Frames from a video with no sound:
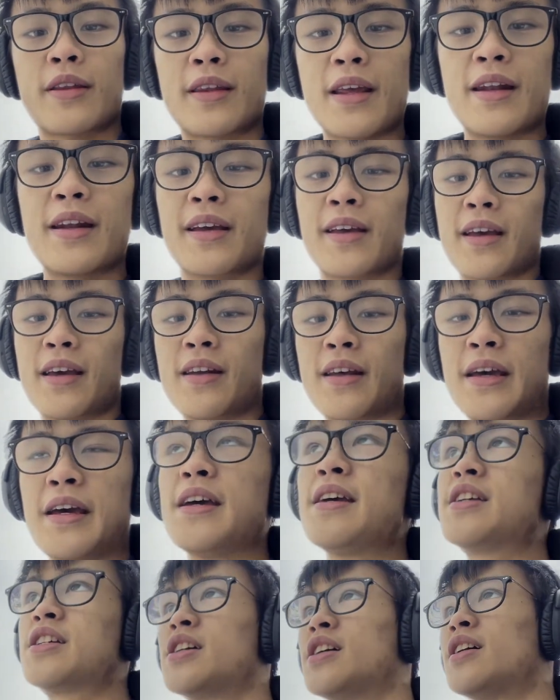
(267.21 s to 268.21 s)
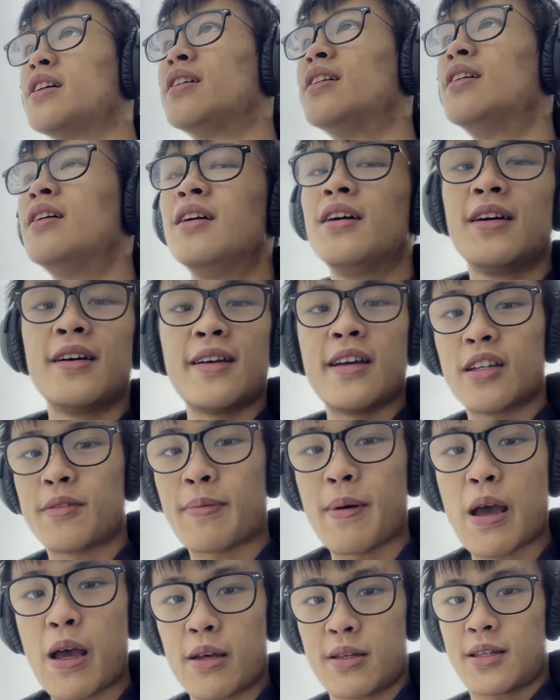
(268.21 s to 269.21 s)
Then again, Asia is
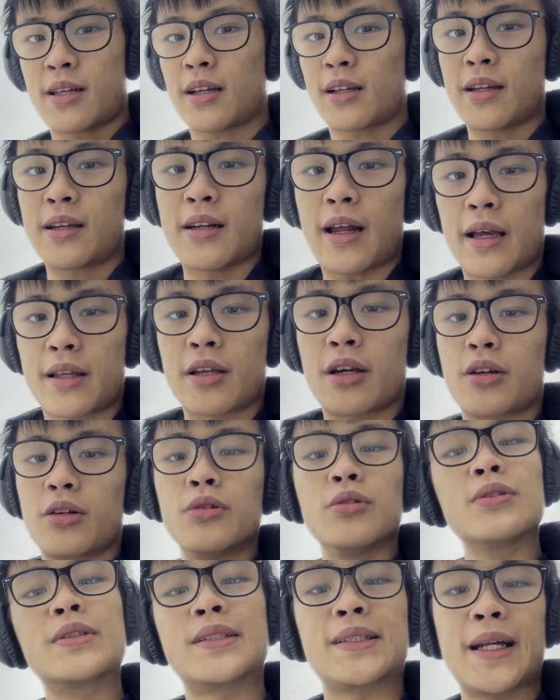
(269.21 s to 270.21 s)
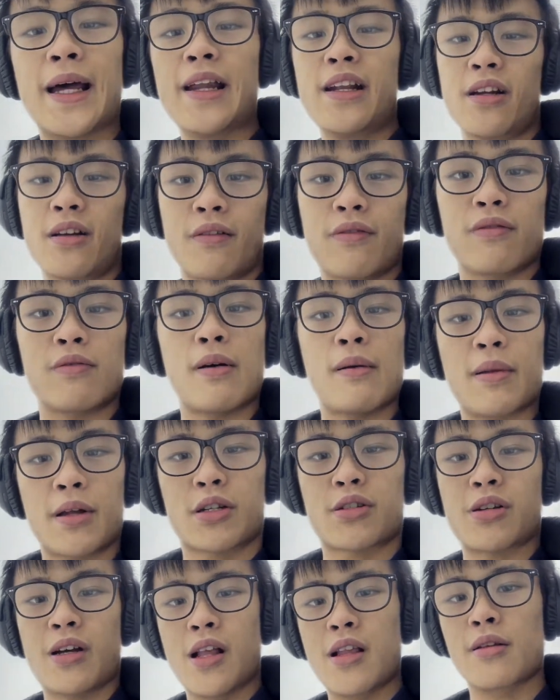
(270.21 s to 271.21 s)
basically like the gold standard for public
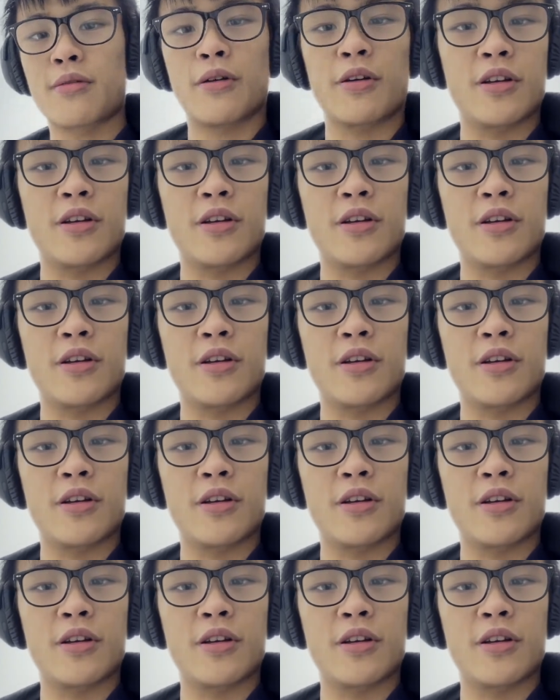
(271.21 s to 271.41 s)
transport.